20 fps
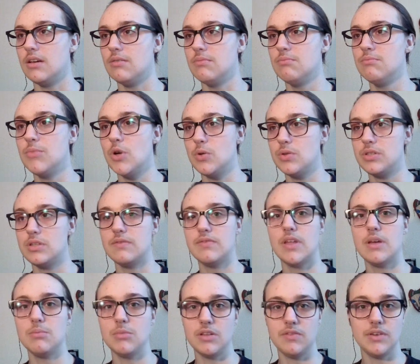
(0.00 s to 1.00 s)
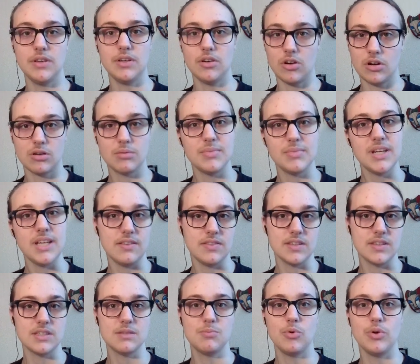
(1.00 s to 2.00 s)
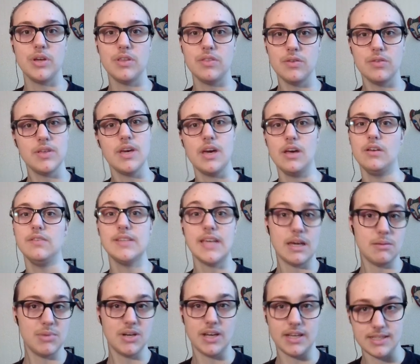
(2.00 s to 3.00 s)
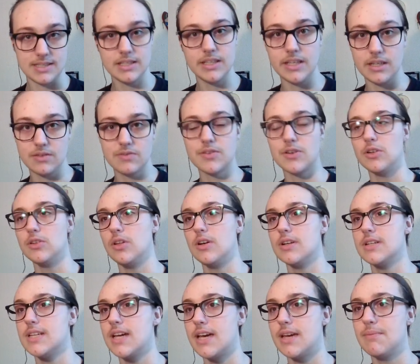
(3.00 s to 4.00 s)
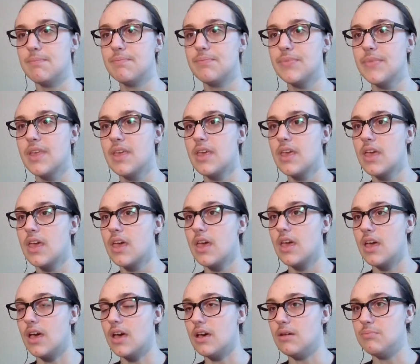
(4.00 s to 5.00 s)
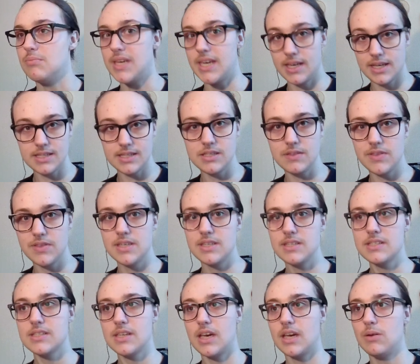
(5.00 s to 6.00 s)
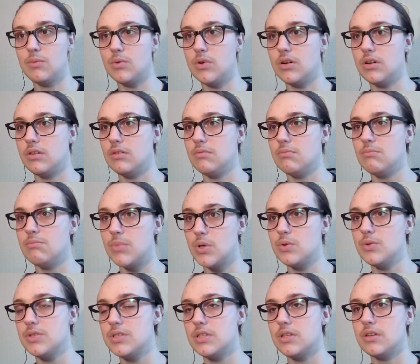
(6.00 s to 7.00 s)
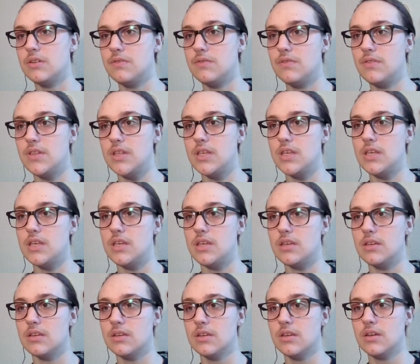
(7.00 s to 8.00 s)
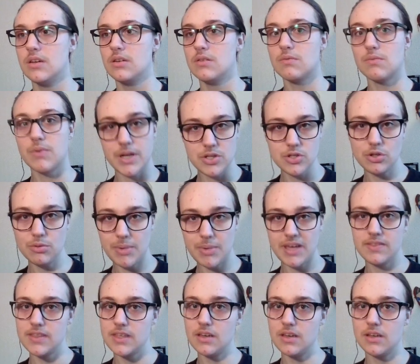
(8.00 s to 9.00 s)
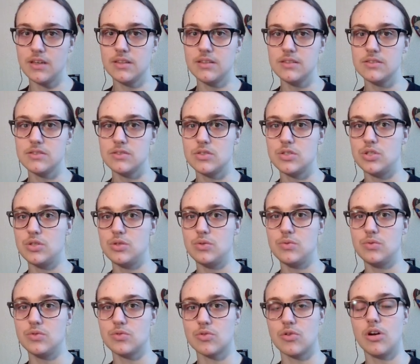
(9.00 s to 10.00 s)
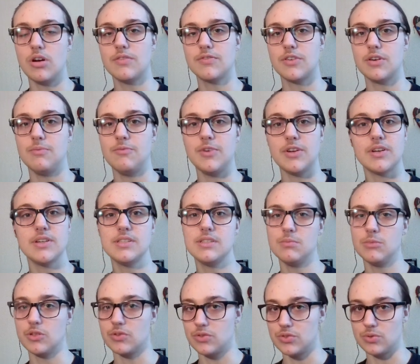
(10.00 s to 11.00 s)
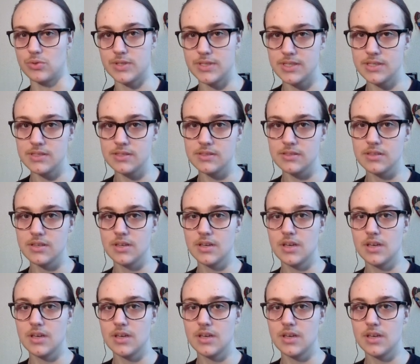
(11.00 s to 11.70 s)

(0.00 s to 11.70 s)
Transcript: most of them living in harmony at this point, though the elves had been isolated for a long time. Because of this, I want most of the racial pantheons to draw from very similar sources,